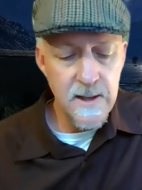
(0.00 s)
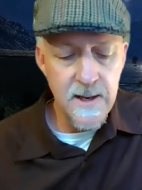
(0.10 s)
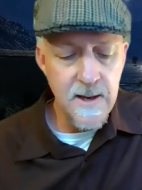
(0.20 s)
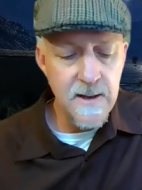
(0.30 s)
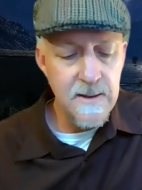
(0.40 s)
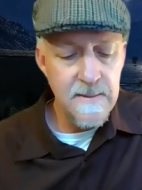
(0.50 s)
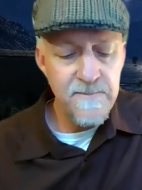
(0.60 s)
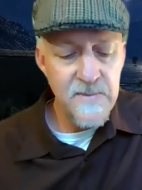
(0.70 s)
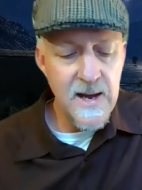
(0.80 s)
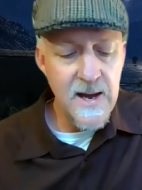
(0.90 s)
Ah,
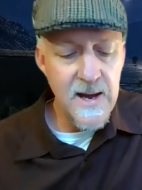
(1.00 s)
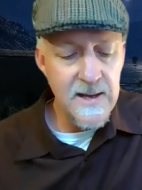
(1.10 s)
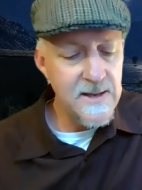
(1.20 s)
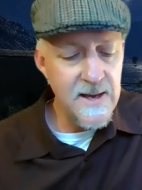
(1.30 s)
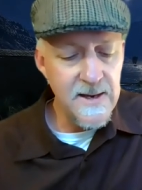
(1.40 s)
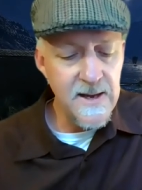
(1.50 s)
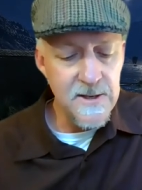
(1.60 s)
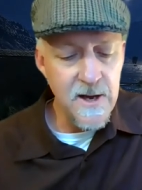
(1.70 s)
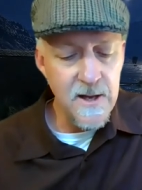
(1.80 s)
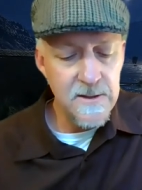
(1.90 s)
uh, uh, can I
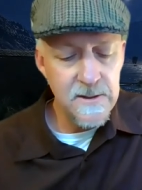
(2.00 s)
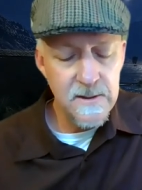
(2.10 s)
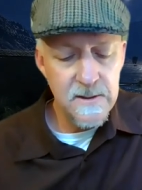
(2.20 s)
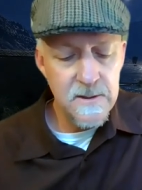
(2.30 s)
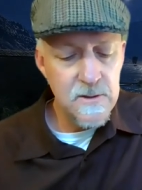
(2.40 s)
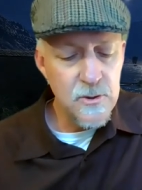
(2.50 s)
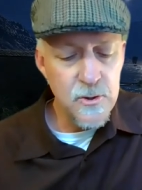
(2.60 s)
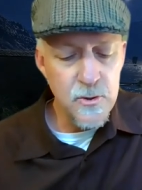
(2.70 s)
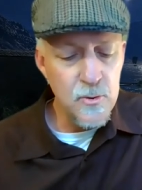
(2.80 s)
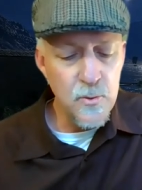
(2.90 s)
not?
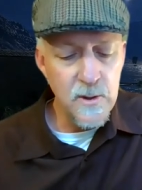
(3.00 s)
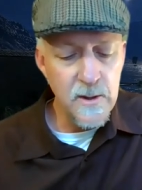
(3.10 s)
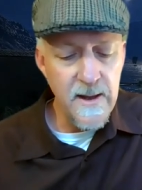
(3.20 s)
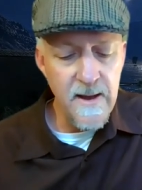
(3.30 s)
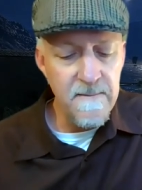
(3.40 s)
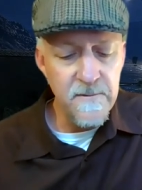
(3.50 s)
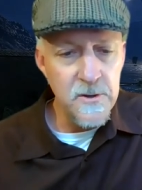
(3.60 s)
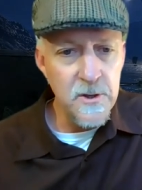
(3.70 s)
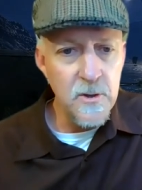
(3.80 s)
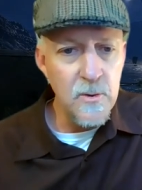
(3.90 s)
Who will ever
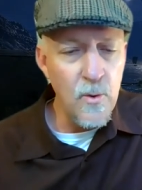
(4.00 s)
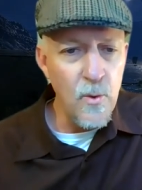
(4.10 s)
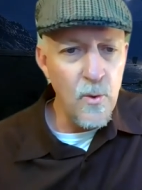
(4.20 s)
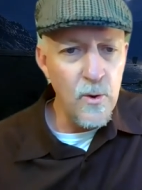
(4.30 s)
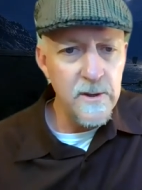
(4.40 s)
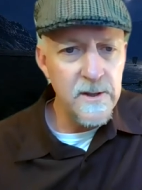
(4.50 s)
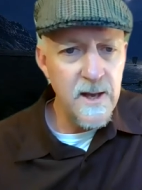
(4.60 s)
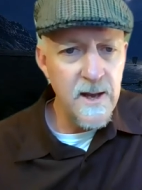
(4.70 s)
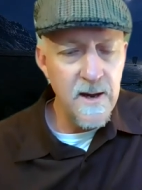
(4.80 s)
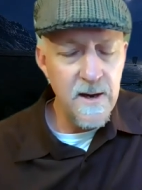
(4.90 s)
know or
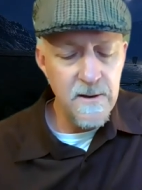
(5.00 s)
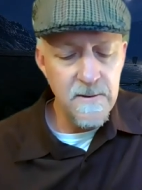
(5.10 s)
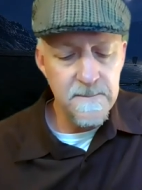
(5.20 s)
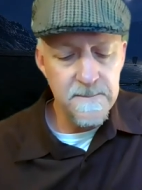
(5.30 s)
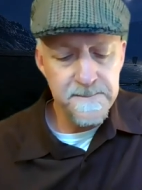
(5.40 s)
care?